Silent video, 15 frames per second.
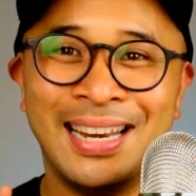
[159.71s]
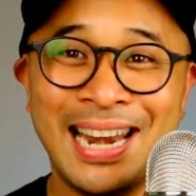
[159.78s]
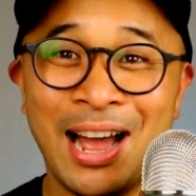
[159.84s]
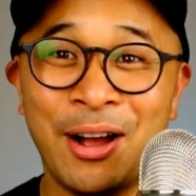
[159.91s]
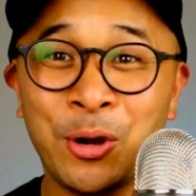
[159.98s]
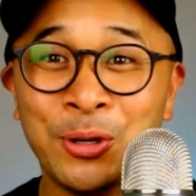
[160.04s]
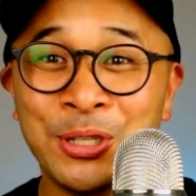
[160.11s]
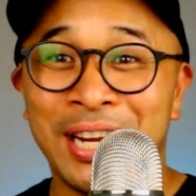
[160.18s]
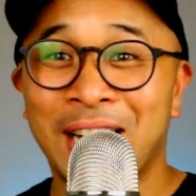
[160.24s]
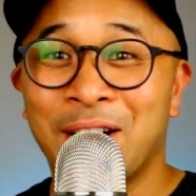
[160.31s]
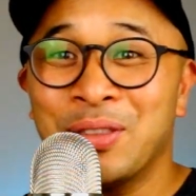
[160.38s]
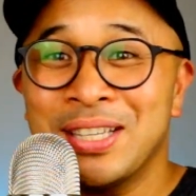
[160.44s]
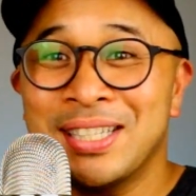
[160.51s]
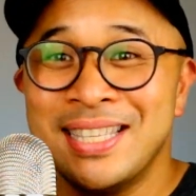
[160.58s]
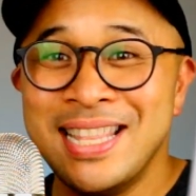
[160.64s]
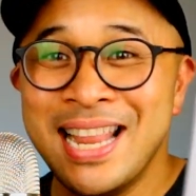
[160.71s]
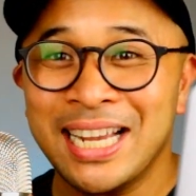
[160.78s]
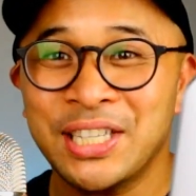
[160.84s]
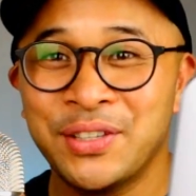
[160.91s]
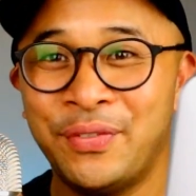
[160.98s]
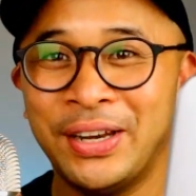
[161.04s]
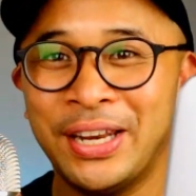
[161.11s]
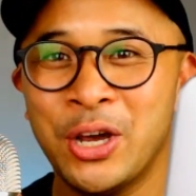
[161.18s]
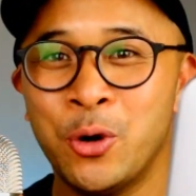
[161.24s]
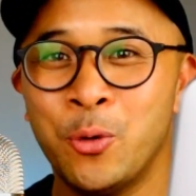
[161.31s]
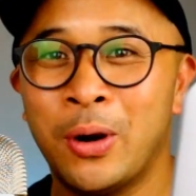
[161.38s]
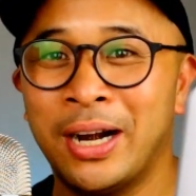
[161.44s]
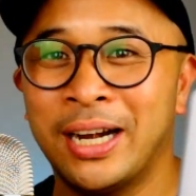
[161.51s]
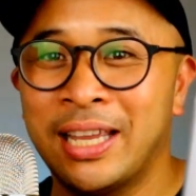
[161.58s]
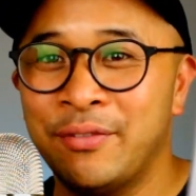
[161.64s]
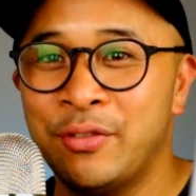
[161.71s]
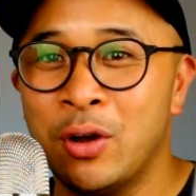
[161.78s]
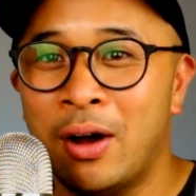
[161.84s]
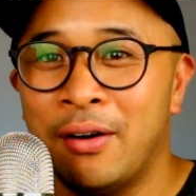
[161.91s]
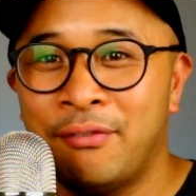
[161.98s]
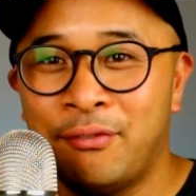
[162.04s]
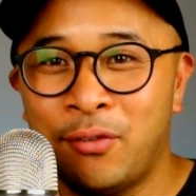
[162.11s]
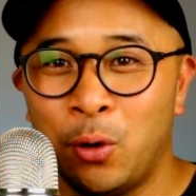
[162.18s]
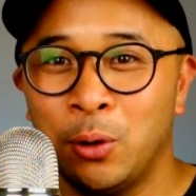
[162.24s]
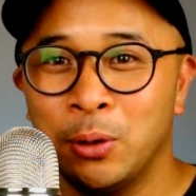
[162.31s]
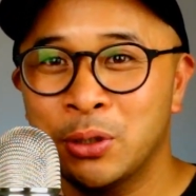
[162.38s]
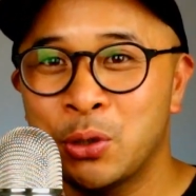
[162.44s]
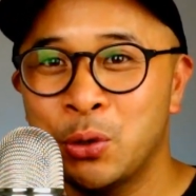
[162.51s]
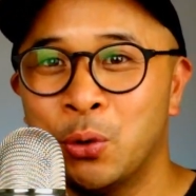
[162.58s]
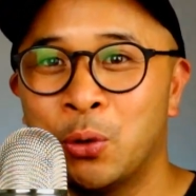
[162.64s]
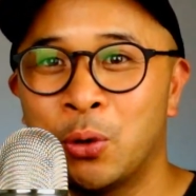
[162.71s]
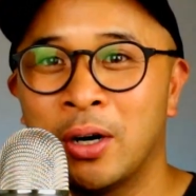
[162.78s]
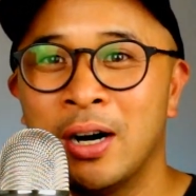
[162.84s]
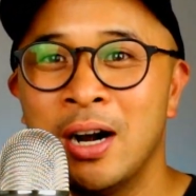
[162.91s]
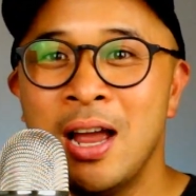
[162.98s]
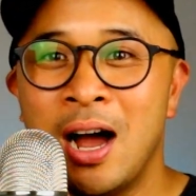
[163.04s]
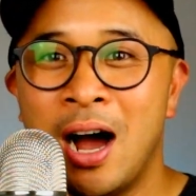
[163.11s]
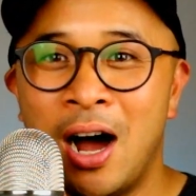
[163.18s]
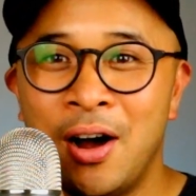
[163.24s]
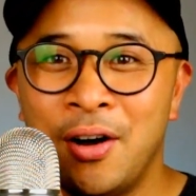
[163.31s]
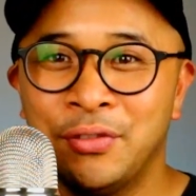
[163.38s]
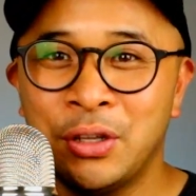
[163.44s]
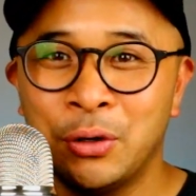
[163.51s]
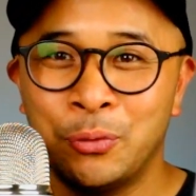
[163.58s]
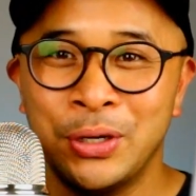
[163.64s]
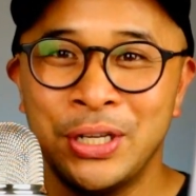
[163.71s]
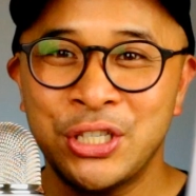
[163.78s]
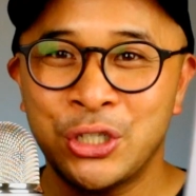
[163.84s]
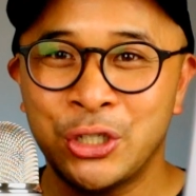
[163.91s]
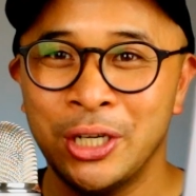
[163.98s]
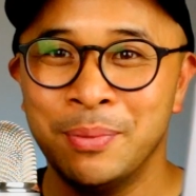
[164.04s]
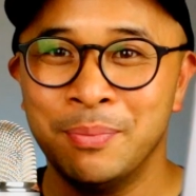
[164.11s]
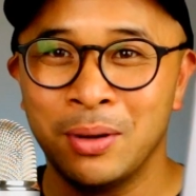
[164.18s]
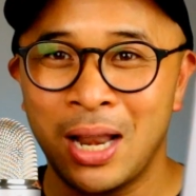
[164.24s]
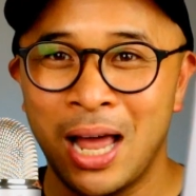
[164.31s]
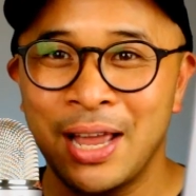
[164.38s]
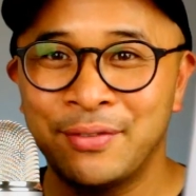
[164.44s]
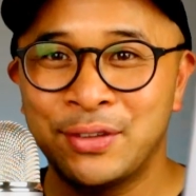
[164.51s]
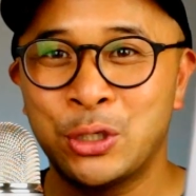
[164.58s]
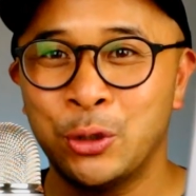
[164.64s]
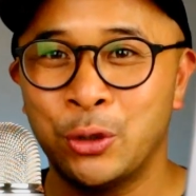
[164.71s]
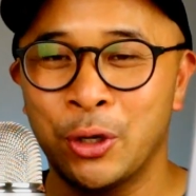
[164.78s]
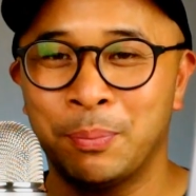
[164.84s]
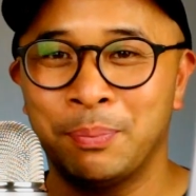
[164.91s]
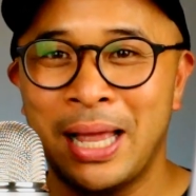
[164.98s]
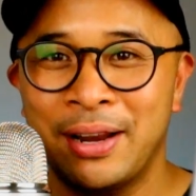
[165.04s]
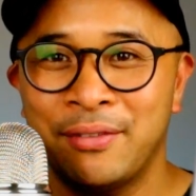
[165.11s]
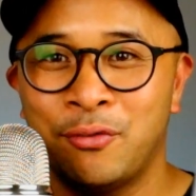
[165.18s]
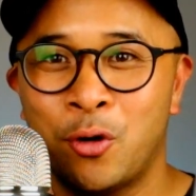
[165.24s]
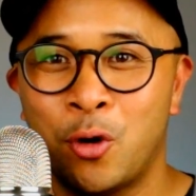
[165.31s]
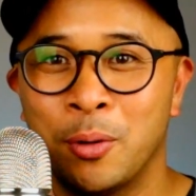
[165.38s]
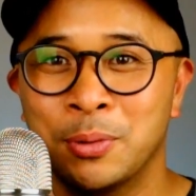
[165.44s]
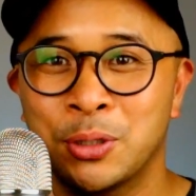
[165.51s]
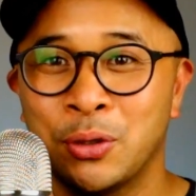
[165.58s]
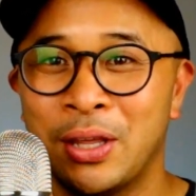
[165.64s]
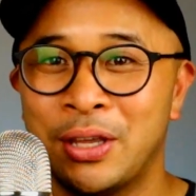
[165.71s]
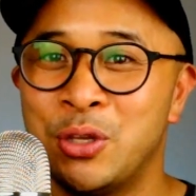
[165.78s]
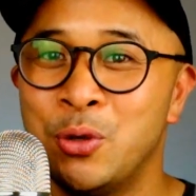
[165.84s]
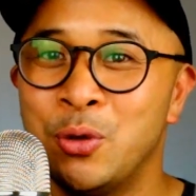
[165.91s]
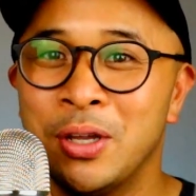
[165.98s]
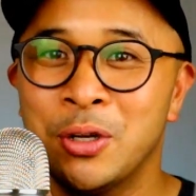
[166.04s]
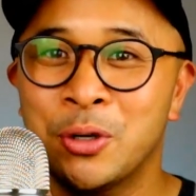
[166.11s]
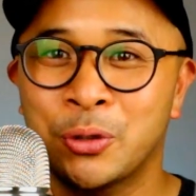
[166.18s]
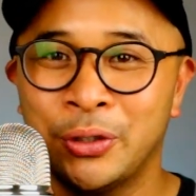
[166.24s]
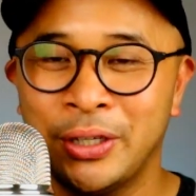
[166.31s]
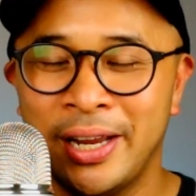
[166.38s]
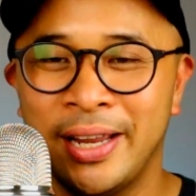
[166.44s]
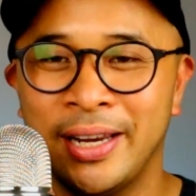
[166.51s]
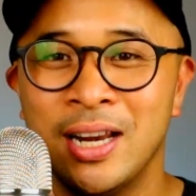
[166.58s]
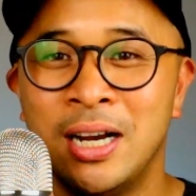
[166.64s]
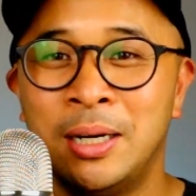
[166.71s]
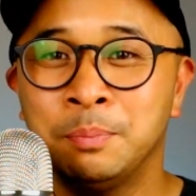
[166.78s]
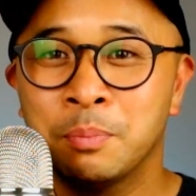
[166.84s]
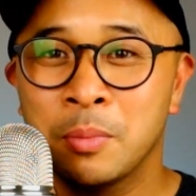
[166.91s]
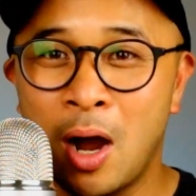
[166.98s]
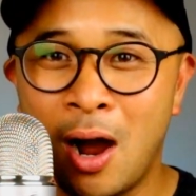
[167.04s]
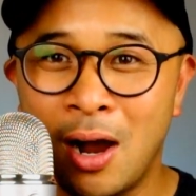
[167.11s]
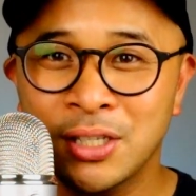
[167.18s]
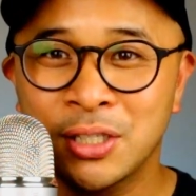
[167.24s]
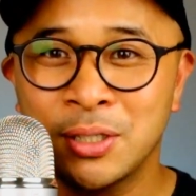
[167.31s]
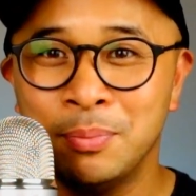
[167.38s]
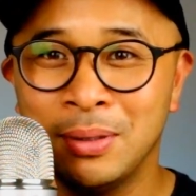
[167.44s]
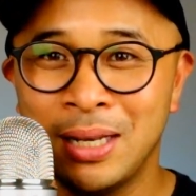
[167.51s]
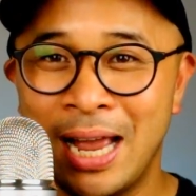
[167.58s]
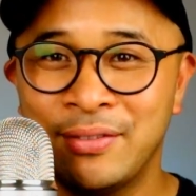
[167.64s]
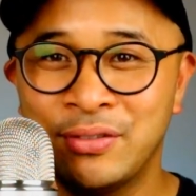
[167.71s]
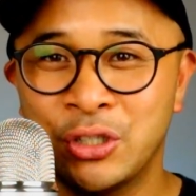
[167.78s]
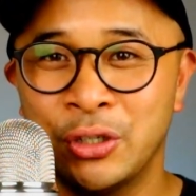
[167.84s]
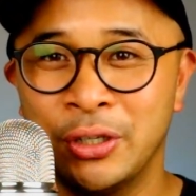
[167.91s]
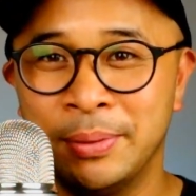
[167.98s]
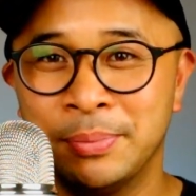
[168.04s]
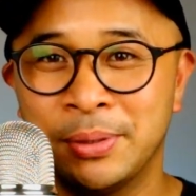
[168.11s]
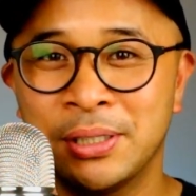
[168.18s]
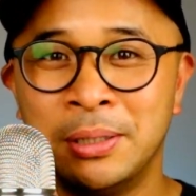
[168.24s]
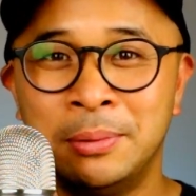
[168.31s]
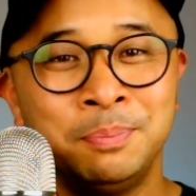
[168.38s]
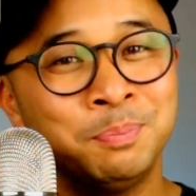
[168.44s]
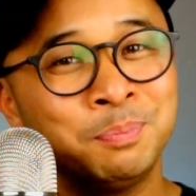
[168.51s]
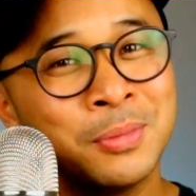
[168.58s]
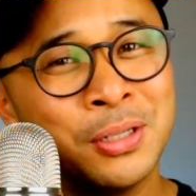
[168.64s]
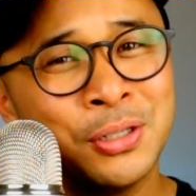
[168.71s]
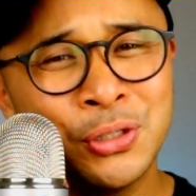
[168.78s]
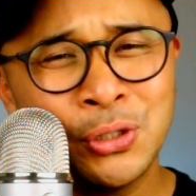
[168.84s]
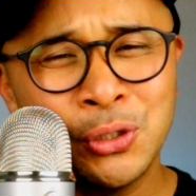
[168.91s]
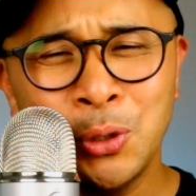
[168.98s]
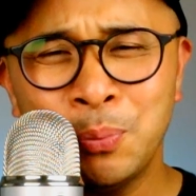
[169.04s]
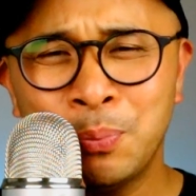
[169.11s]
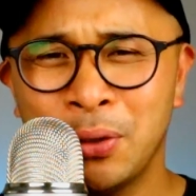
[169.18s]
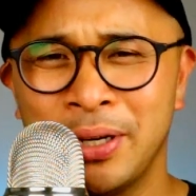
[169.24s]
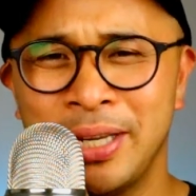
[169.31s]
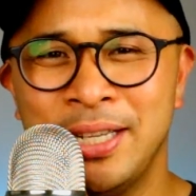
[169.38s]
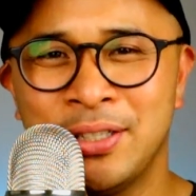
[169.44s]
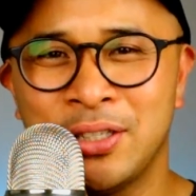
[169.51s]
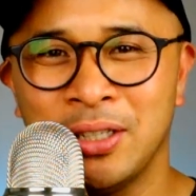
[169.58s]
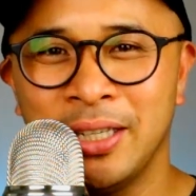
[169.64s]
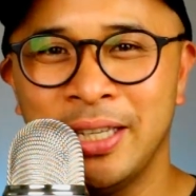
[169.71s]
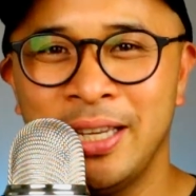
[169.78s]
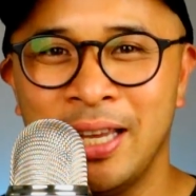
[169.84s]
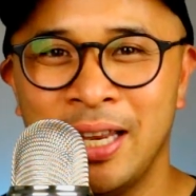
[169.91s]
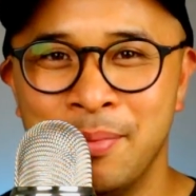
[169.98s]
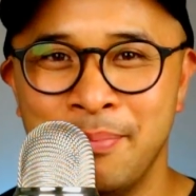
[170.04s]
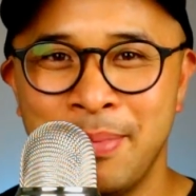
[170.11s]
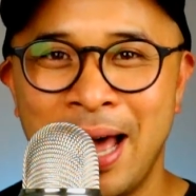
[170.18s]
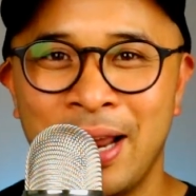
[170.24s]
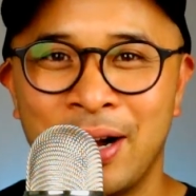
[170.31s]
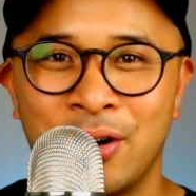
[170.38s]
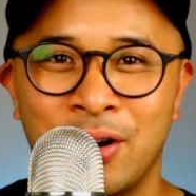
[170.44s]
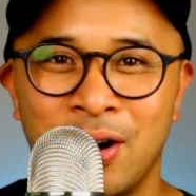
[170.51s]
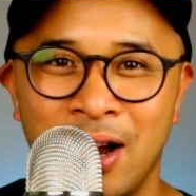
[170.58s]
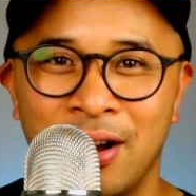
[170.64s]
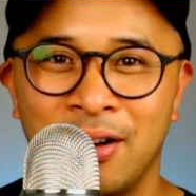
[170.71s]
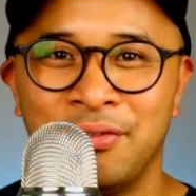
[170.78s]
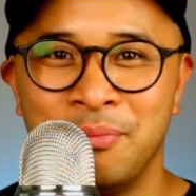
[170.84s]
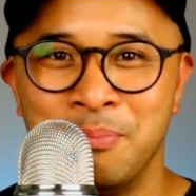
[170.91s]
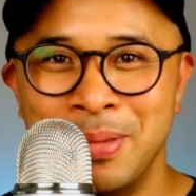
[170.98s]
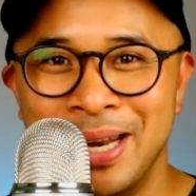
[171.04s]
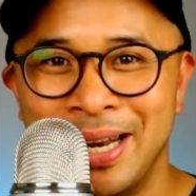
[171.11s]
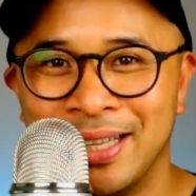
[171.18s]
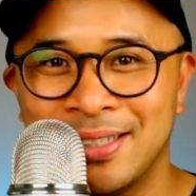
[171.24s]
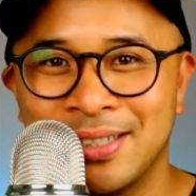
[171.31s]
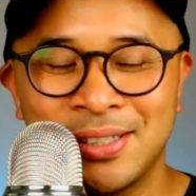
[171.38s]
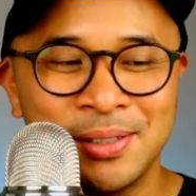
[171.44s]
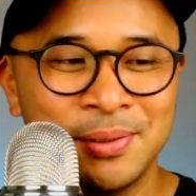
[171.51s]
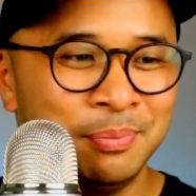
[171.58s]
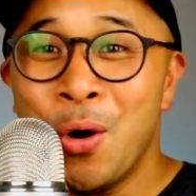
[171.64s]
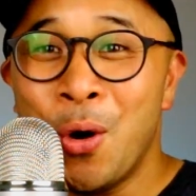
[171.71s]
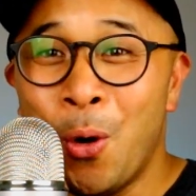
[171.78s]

Now go check out this next video where I give you a full tour of the Restream Live Studio platform so that you can create awesome live streams super easily in a matter of minutes.